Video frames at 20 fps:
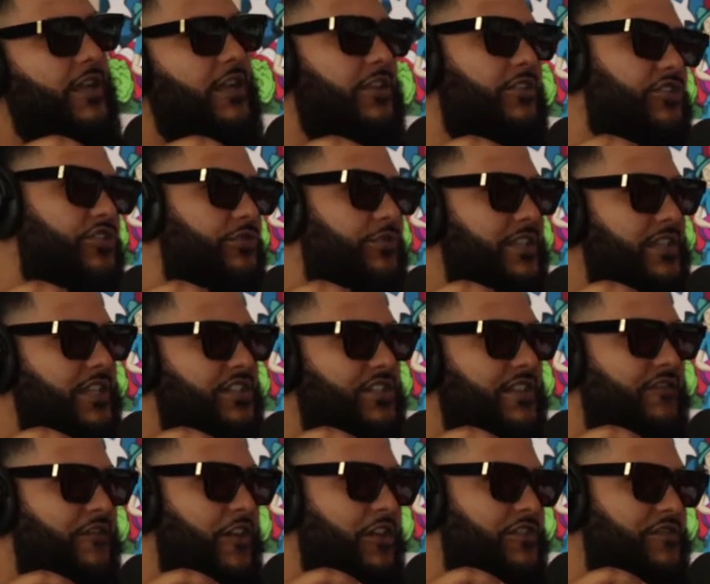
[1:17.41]
down the street, that
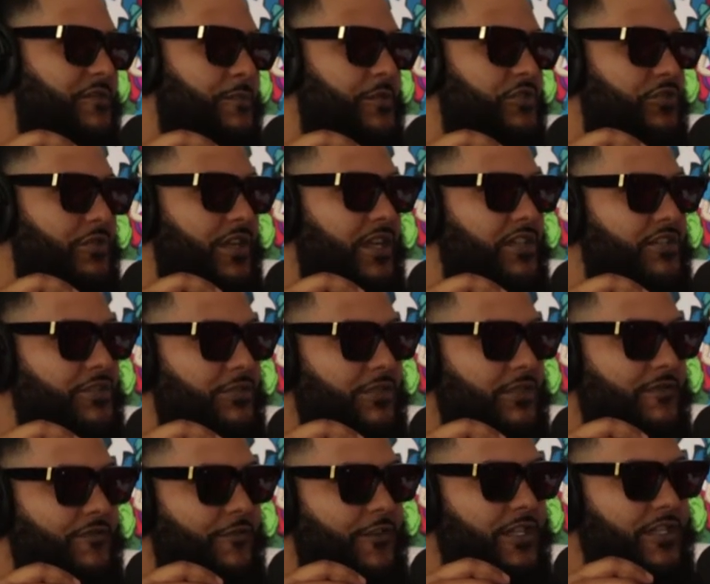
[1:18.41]
shit falls from a tree, hit you
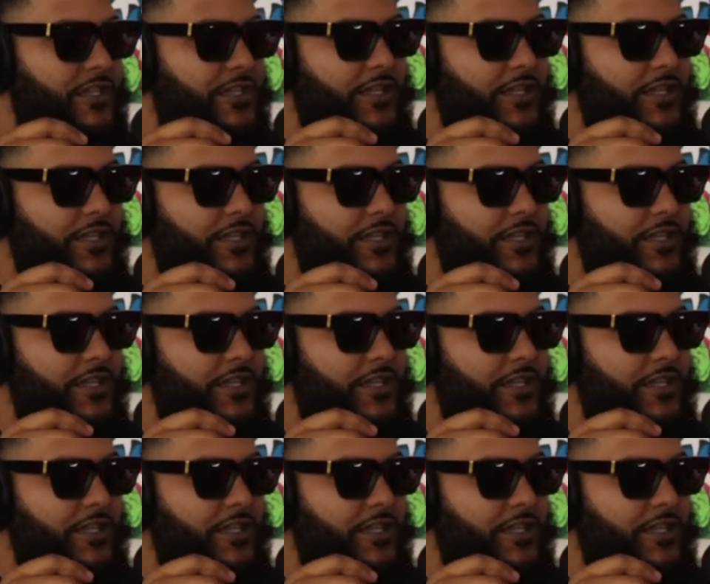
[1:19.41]
in the fucking